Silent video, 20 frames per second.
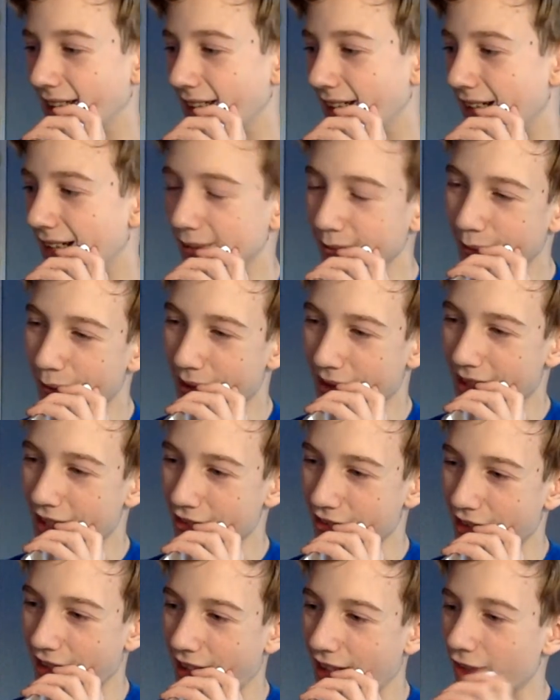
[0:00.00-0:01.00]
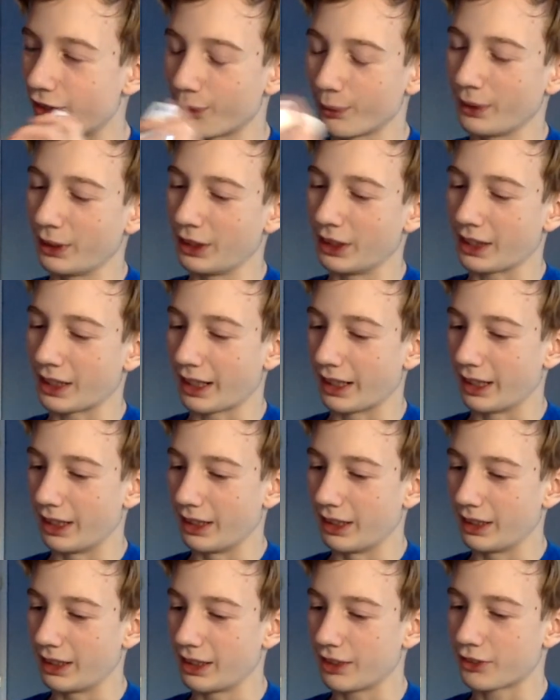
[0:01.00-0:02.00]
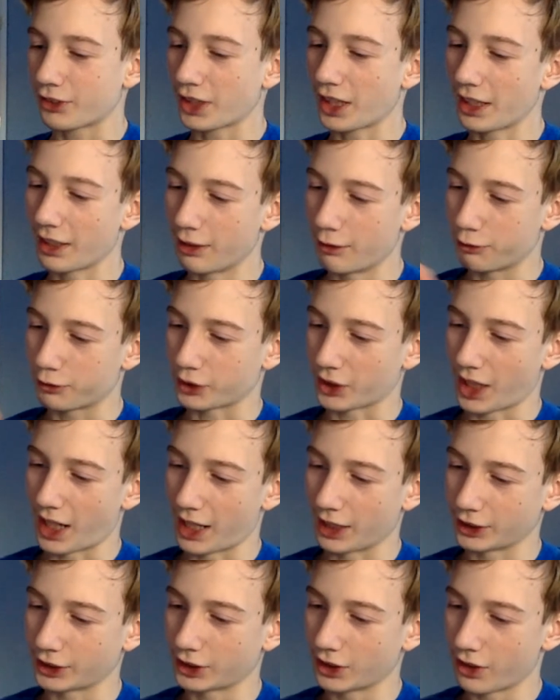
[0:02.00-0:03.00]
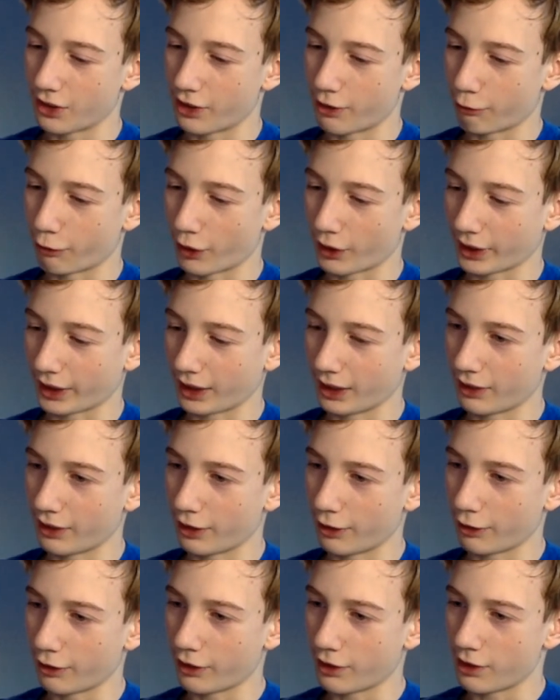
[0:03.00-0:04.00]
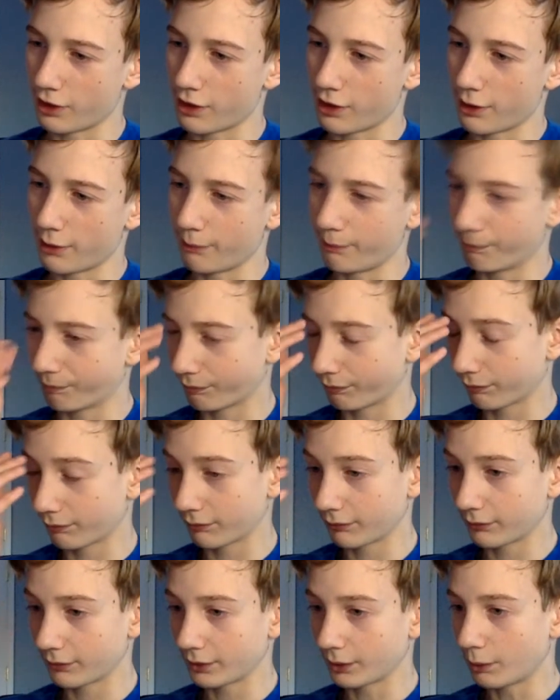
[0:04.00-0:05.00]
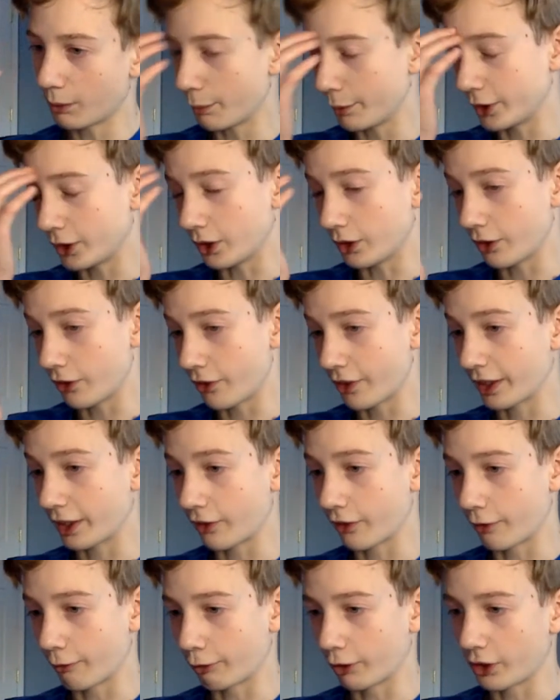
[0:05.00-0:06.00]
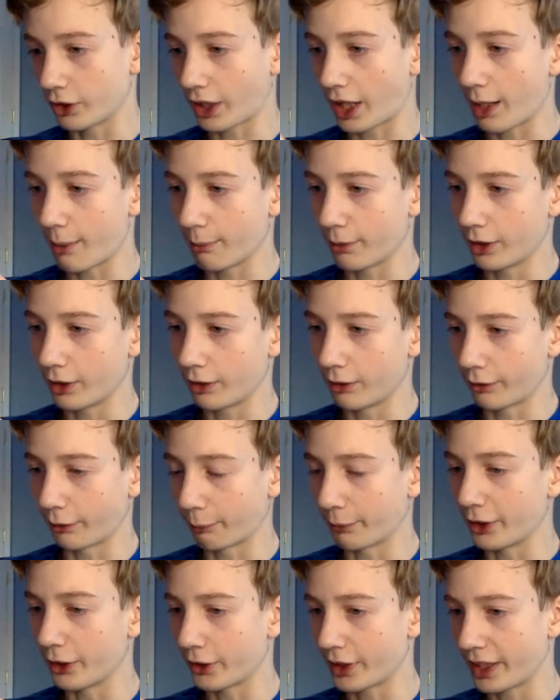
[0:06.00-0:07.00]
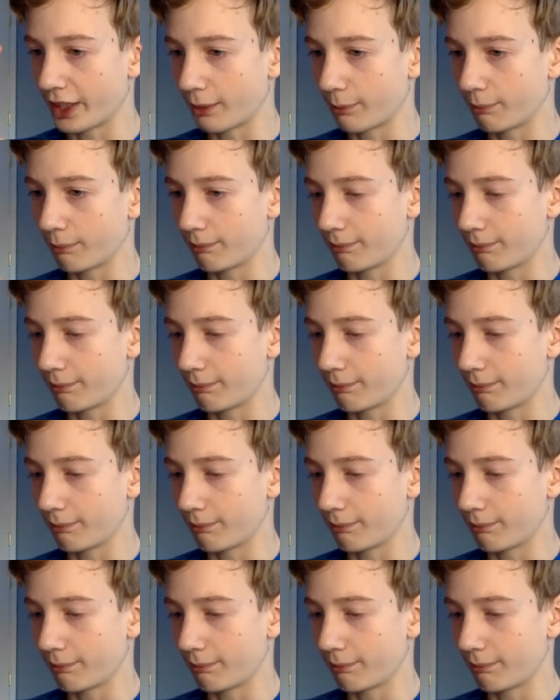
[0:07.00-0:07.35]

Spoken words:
what can I say? It's really kind of trash. The front, the what would you call this? I guess the front camera or the rear cam.